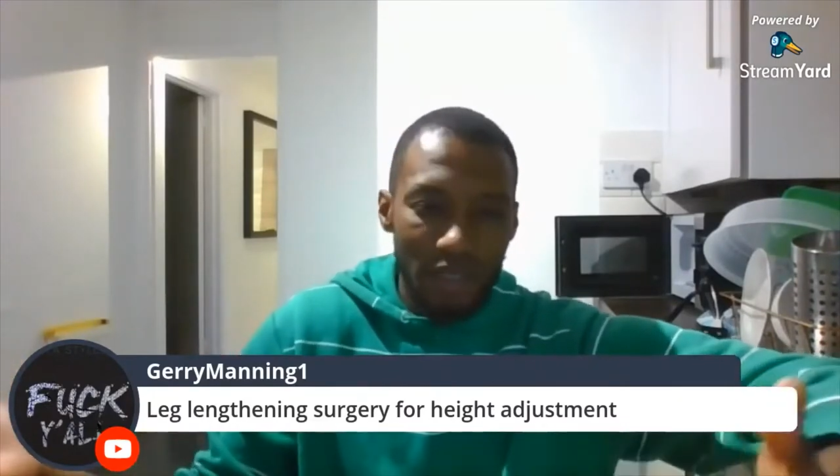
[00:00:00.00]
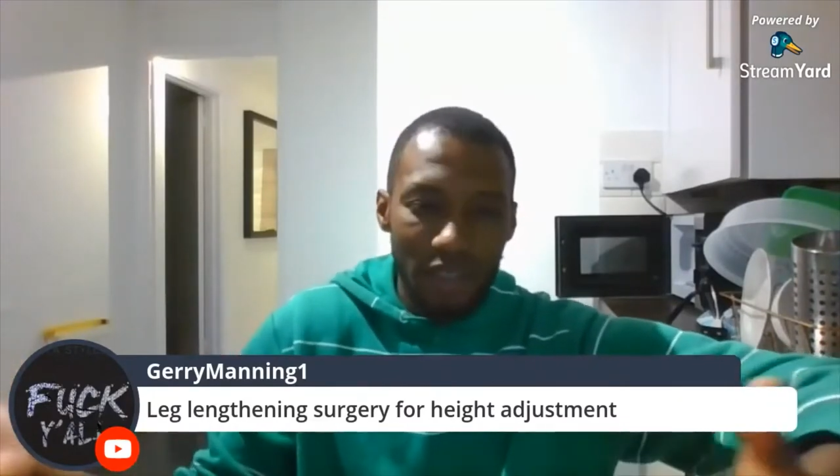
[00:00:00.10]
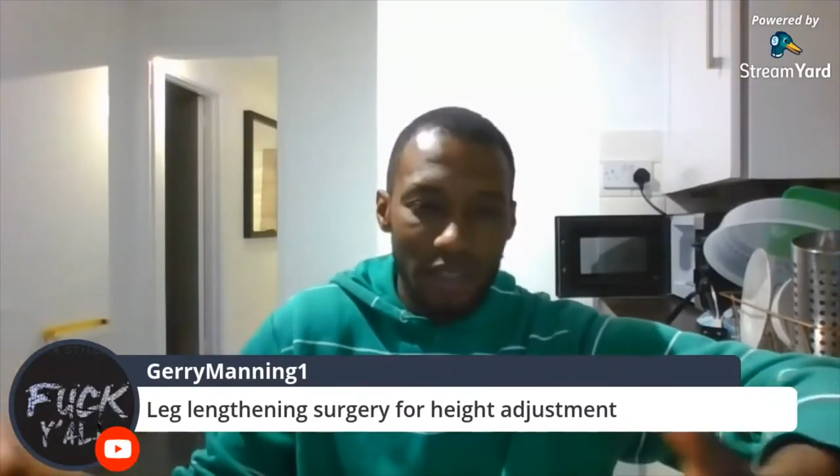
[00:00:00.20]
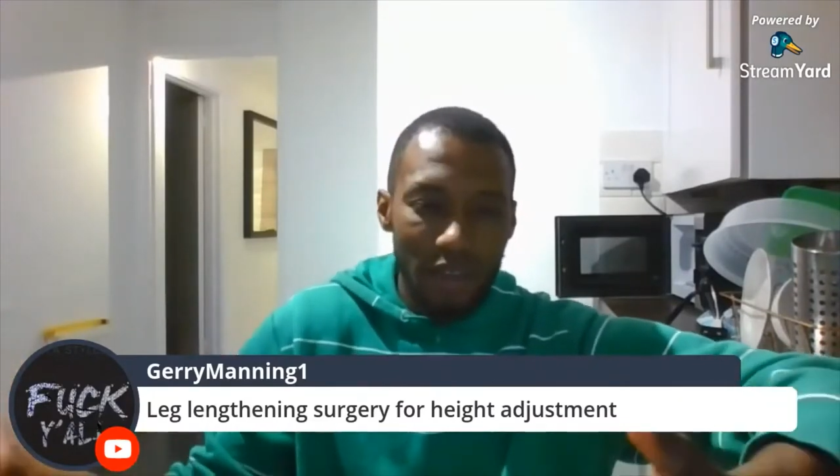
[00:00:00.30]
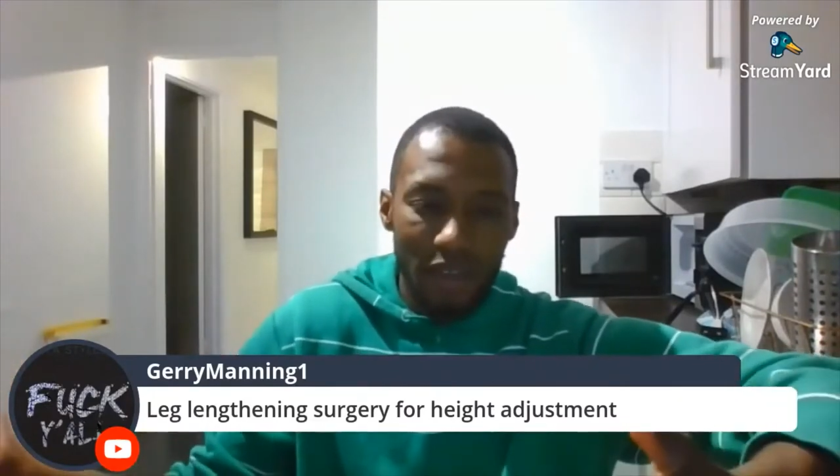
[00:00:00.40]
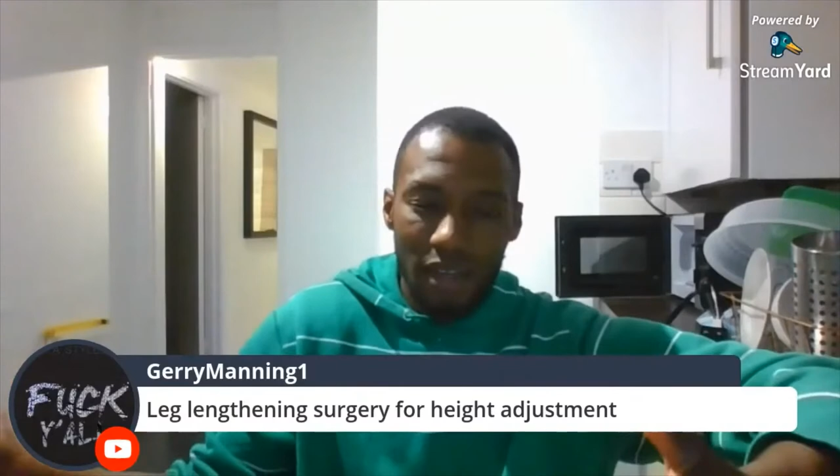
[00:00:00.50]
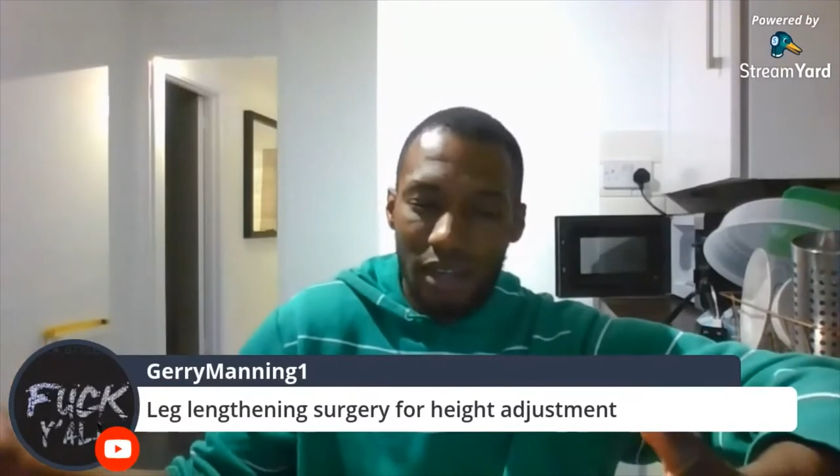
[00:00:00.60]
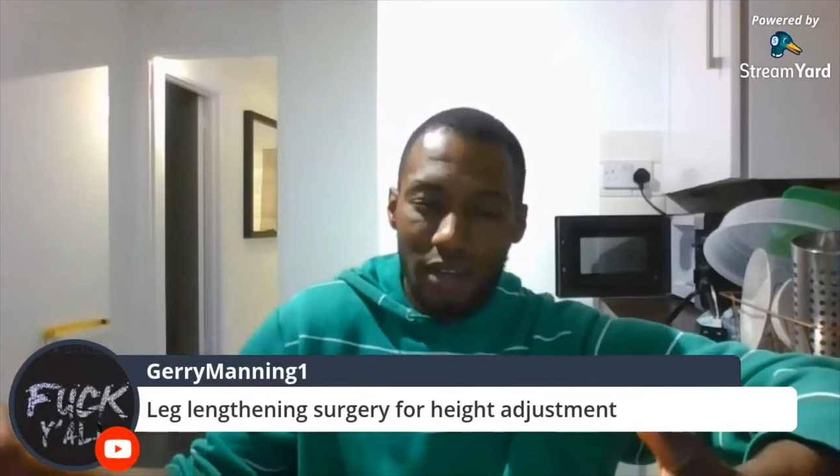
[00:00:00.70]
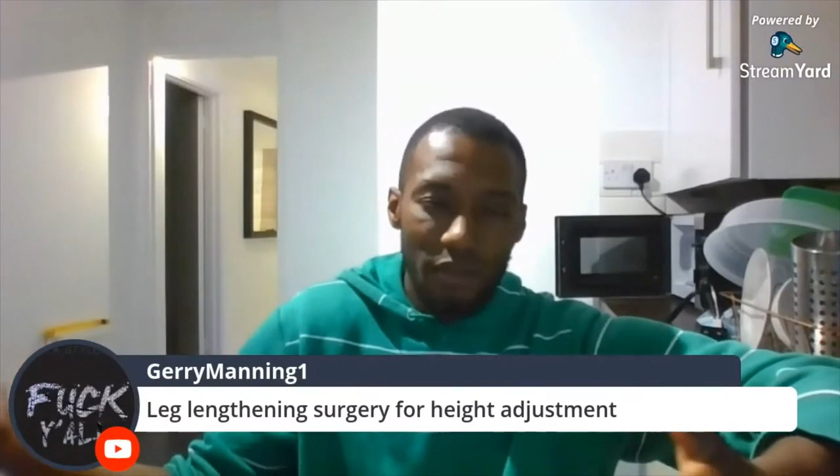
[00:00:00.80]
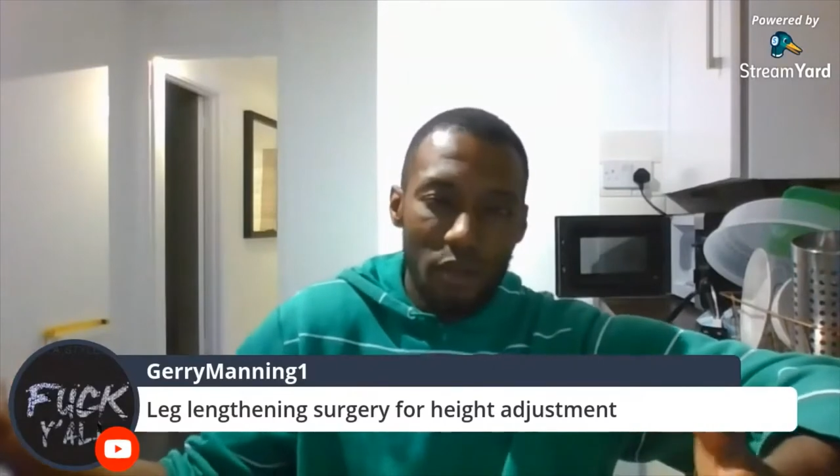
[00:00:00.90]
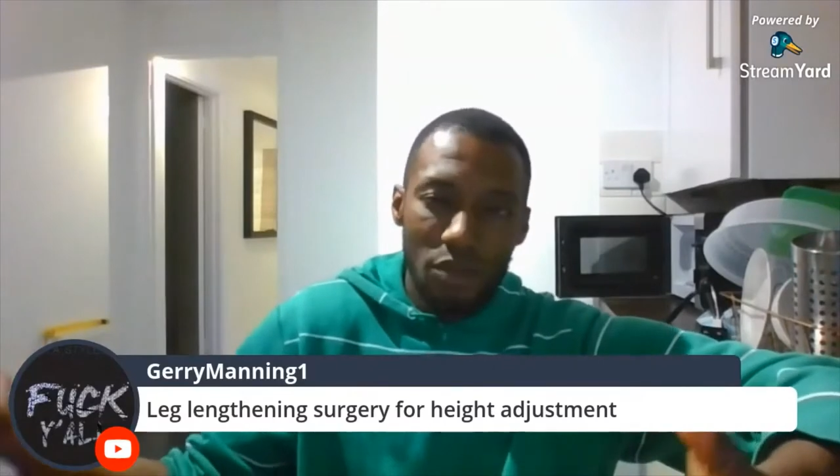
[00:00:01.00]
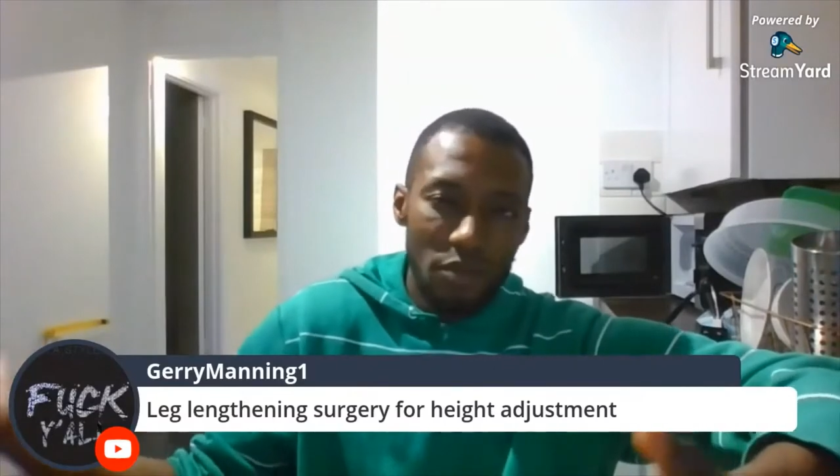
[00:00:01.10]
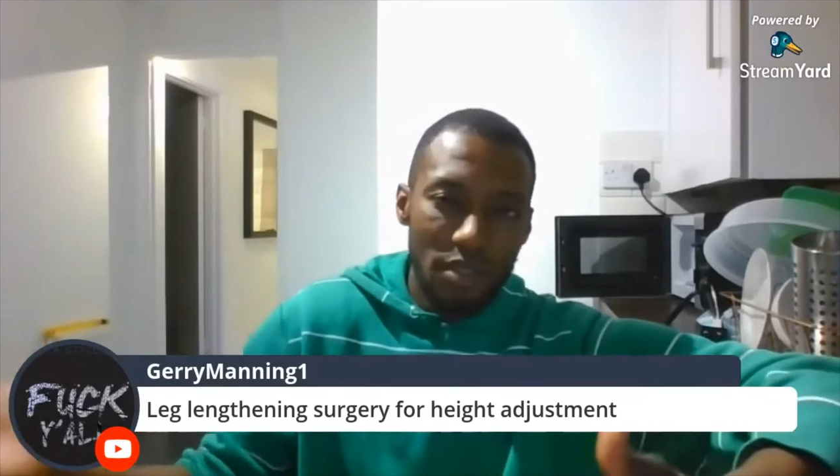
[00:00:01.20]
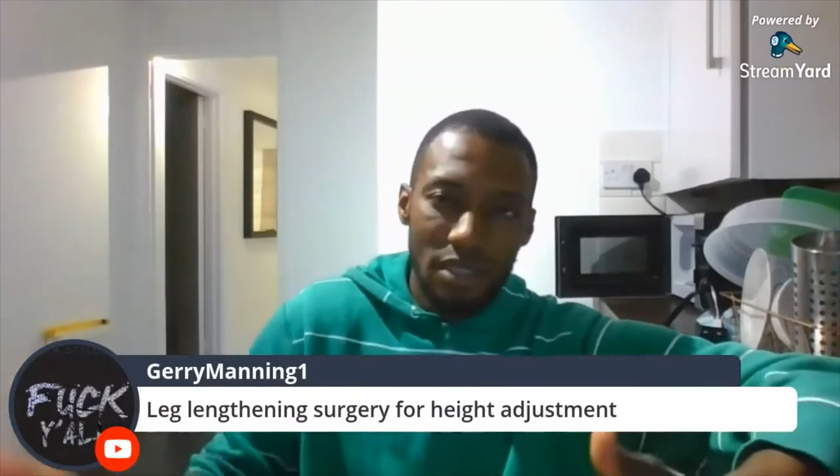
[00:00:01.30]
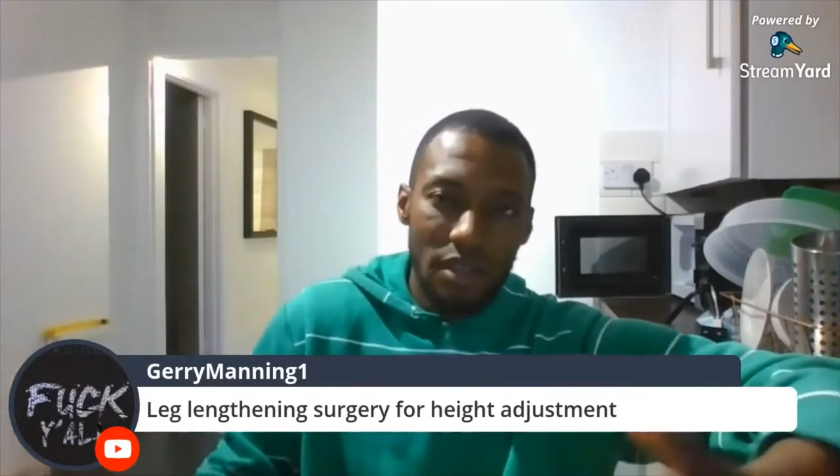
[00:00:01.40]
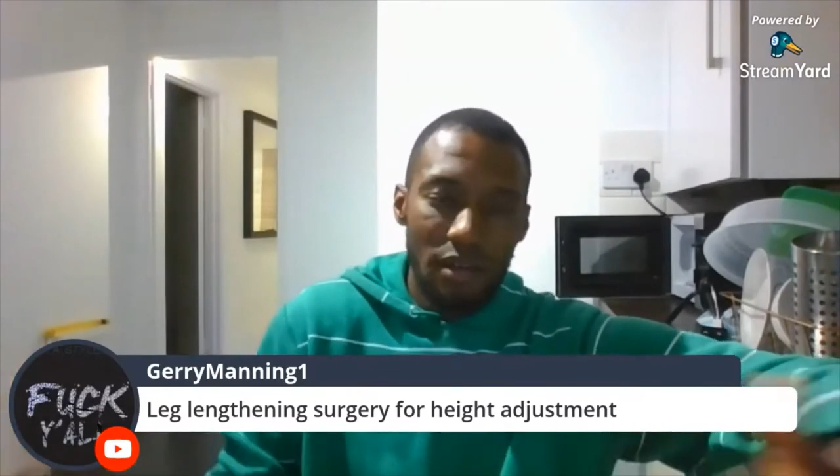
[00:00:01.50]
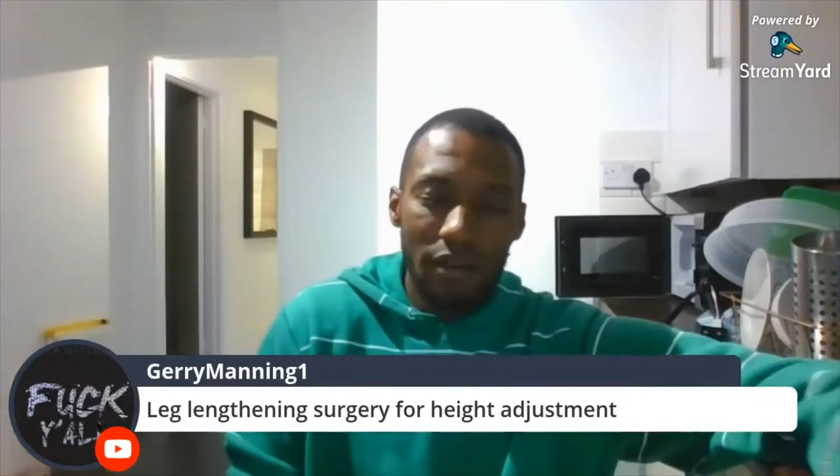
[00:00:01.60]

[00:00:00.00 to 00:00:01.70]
a, a Volkswagen Insignia.